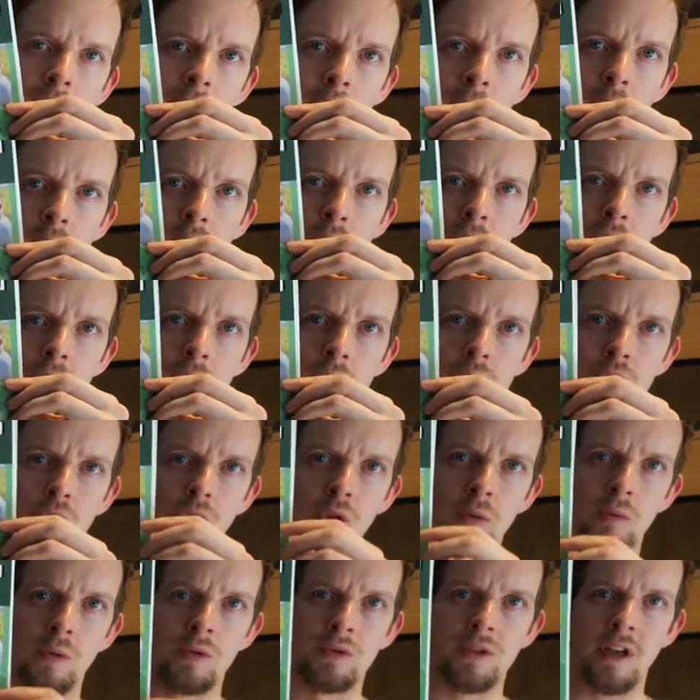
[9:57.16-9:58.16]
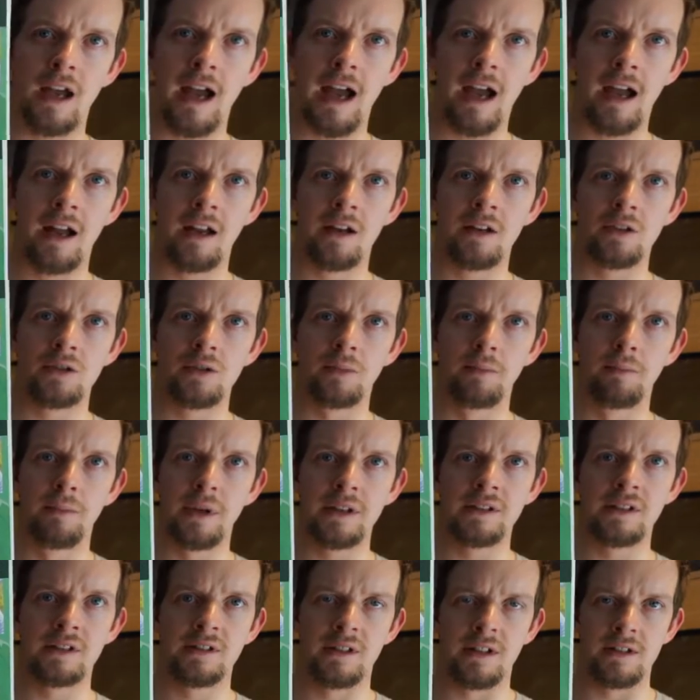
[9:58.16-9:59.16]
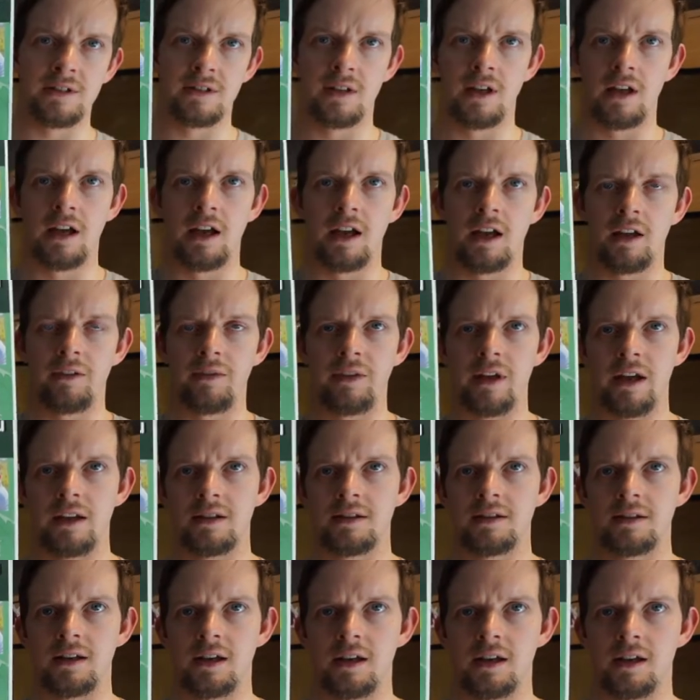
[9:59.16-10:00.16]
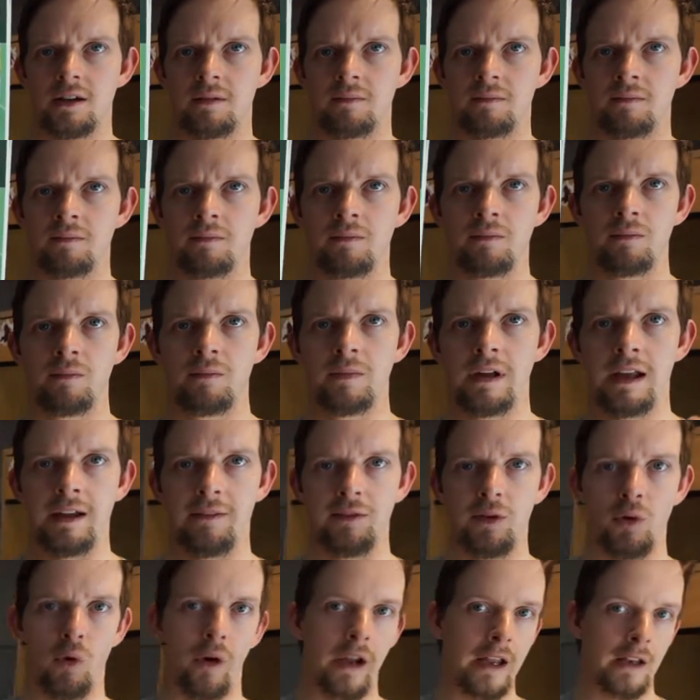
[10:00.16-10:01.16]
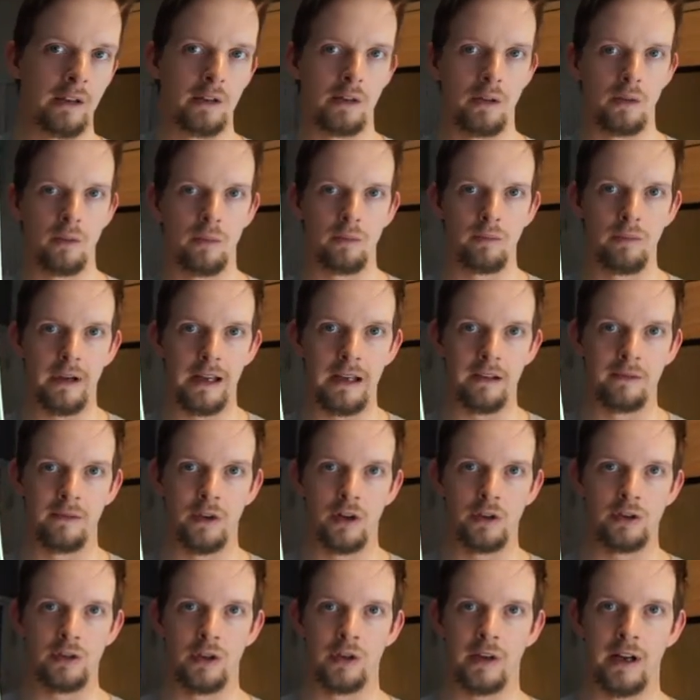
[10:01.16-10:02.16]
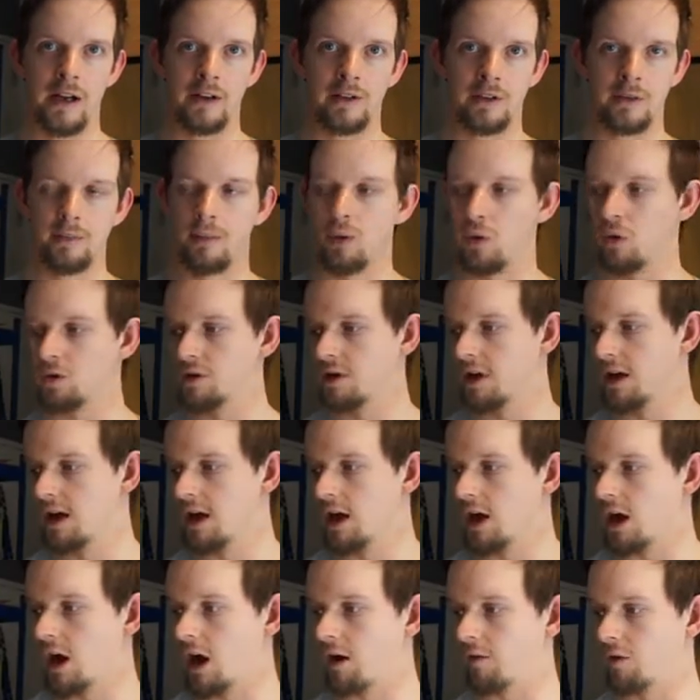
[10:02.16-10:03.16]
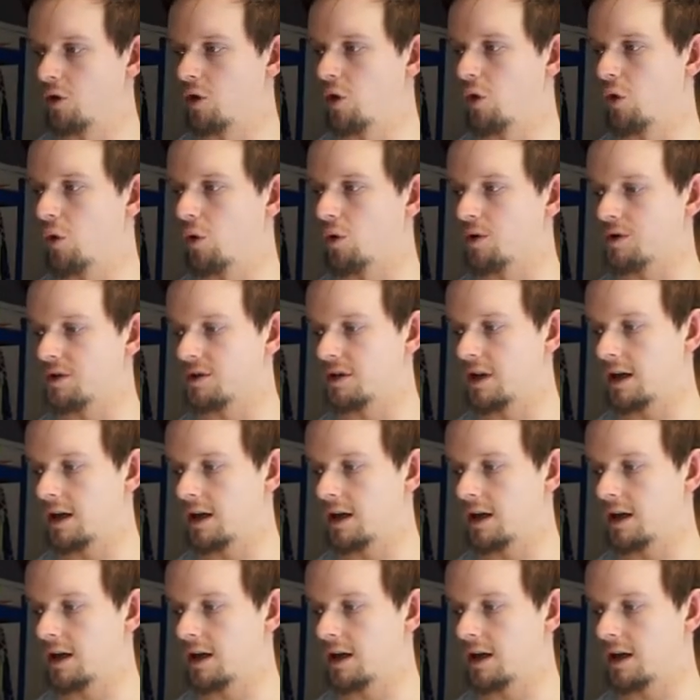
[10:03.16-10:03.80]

a few other YouTubers, and some businesses that, if you are into Invert, you can support. Of course,